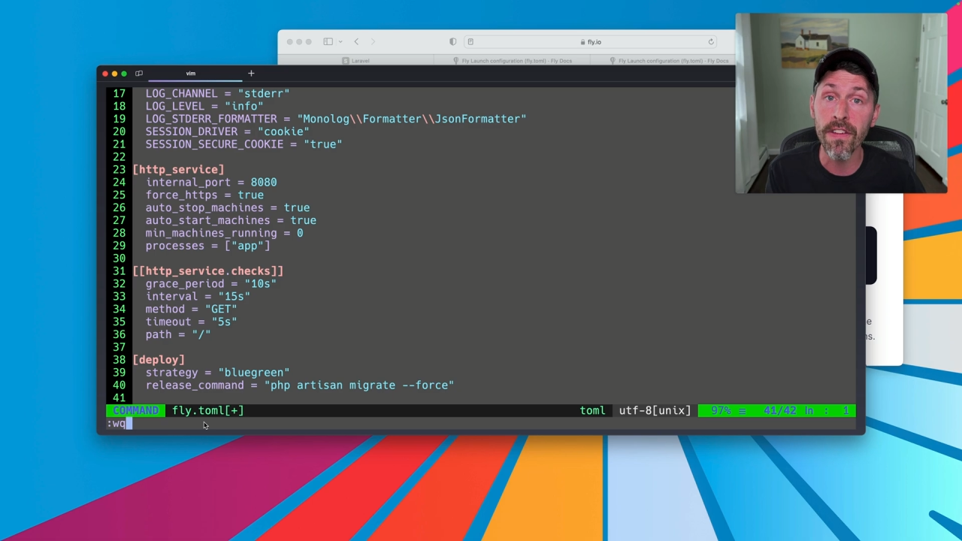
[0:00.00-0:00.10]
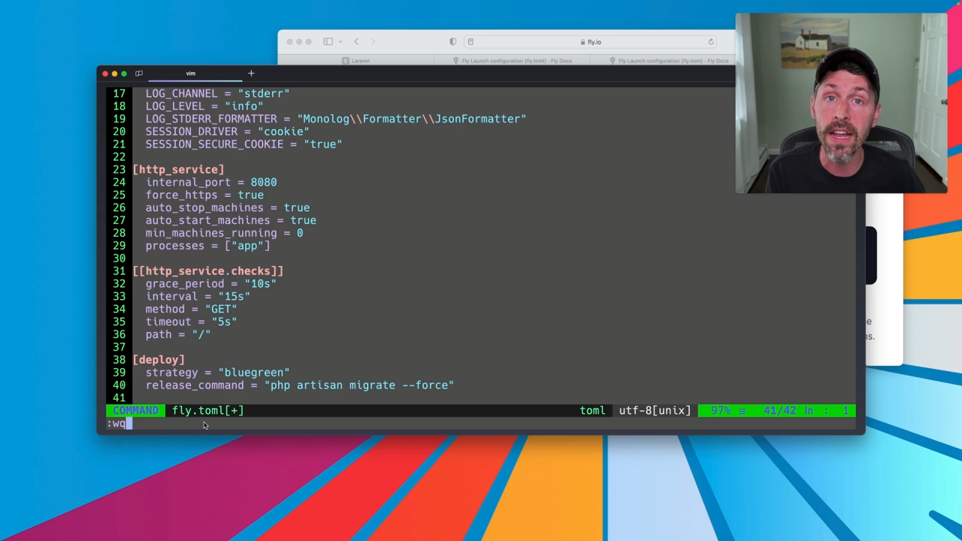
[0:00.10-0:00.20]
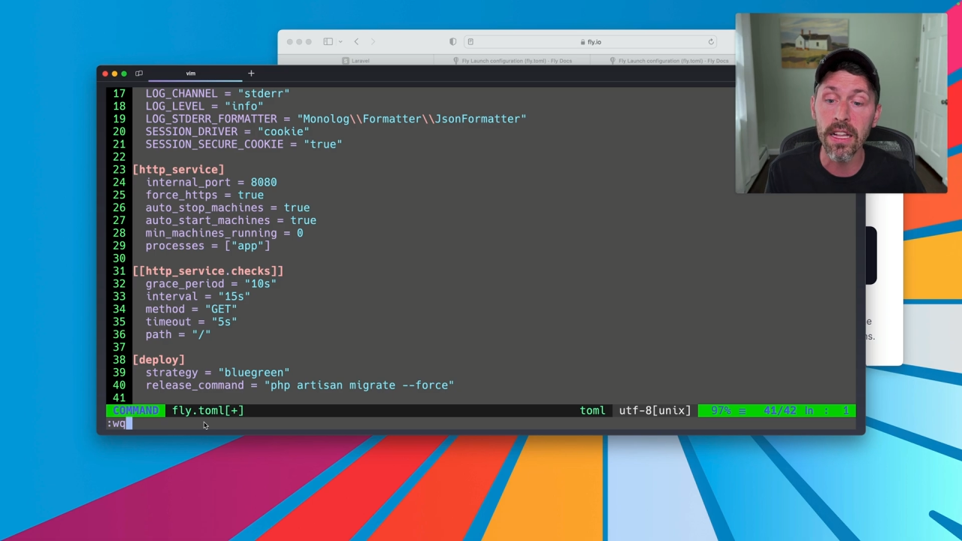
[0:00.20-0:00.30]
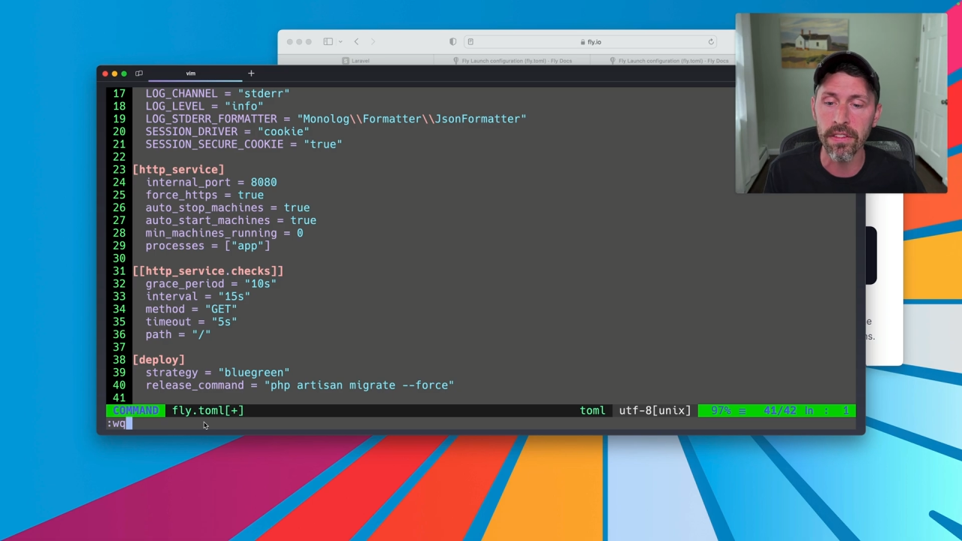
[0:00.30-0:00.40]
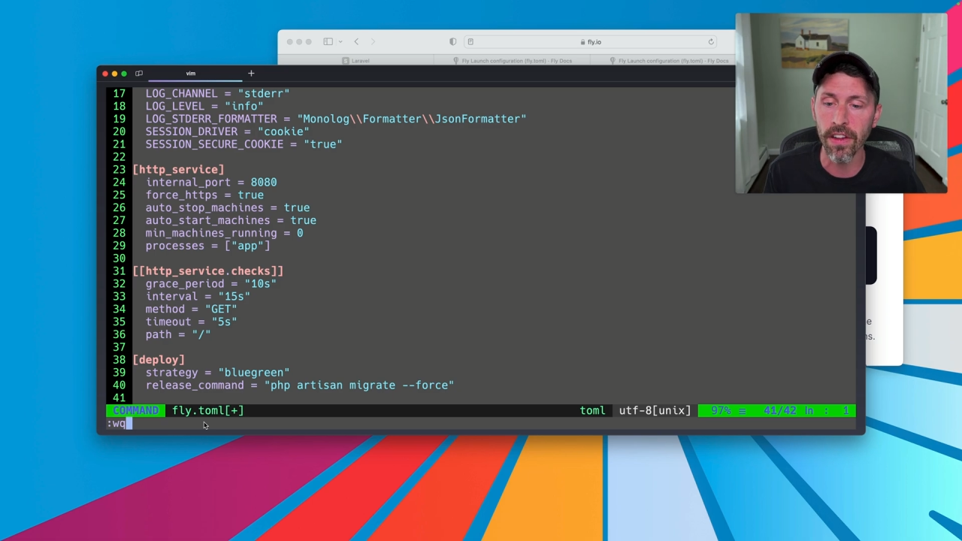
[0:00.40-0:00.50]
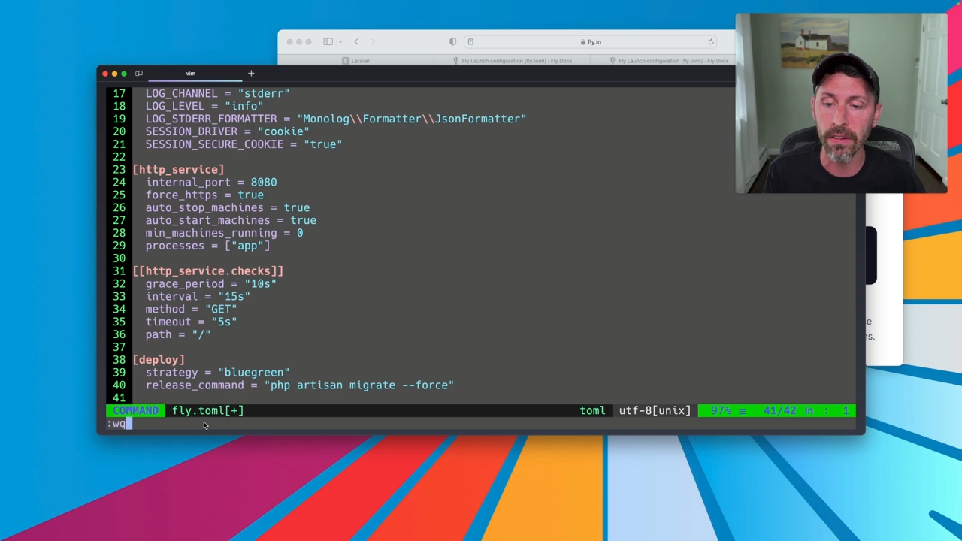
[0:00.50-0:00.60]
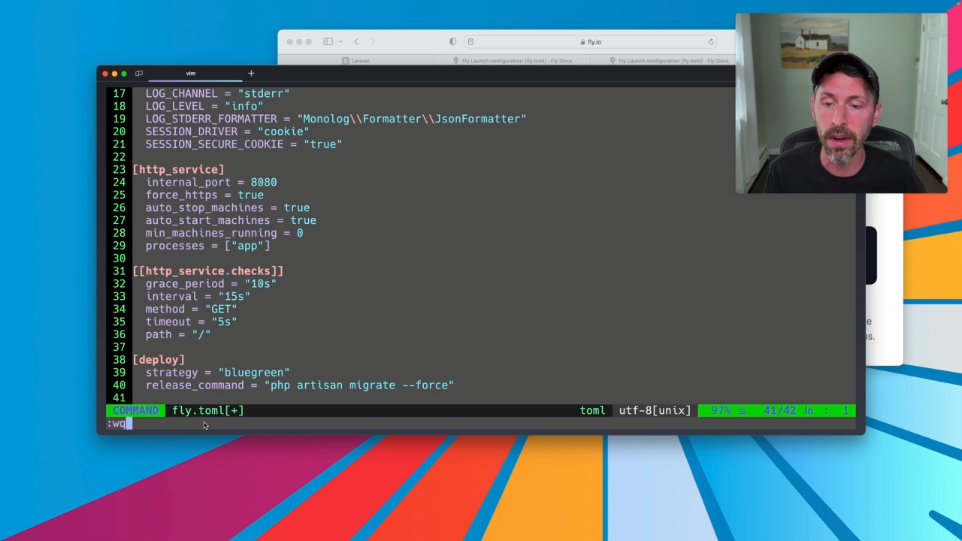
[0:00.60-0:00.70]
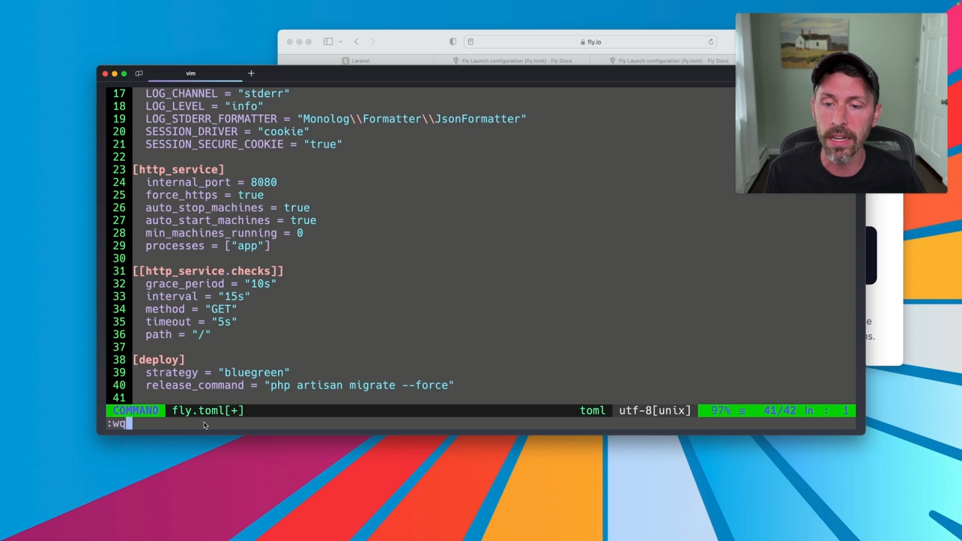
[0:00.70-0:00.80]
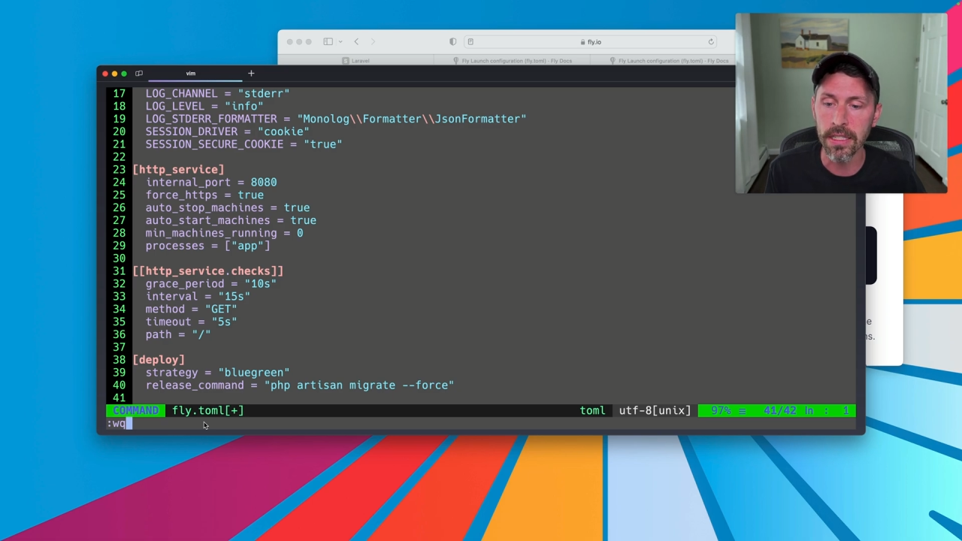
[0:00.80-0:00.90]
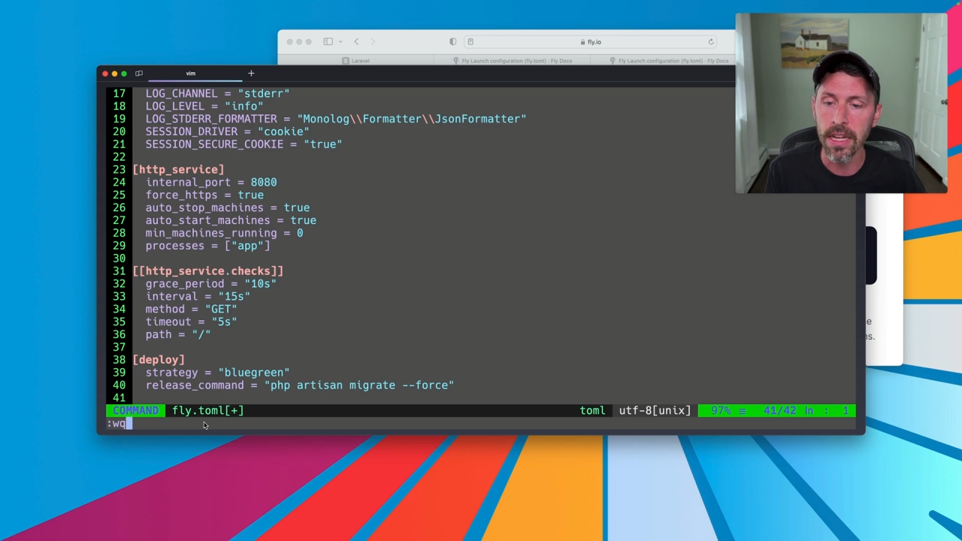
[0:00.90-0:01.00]
fail if I
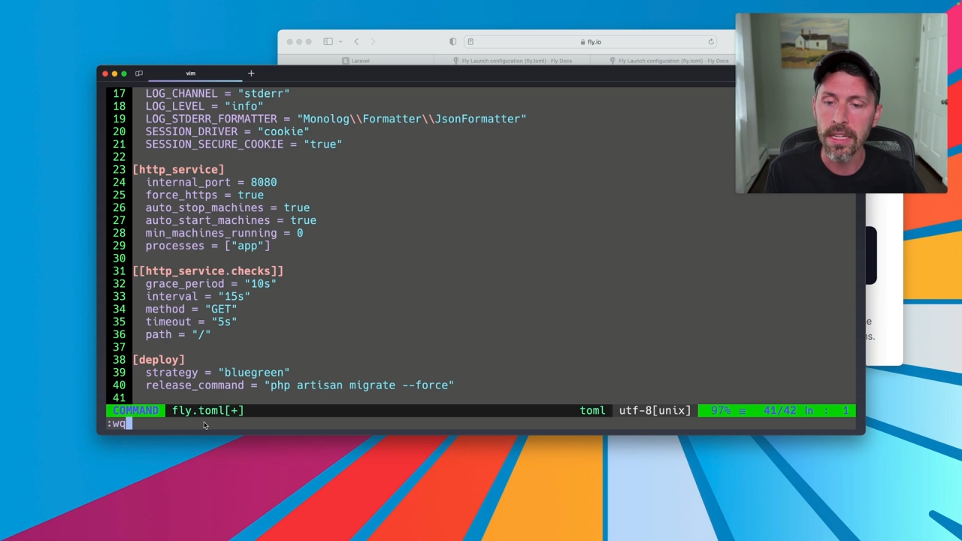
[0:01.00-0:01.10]
run it.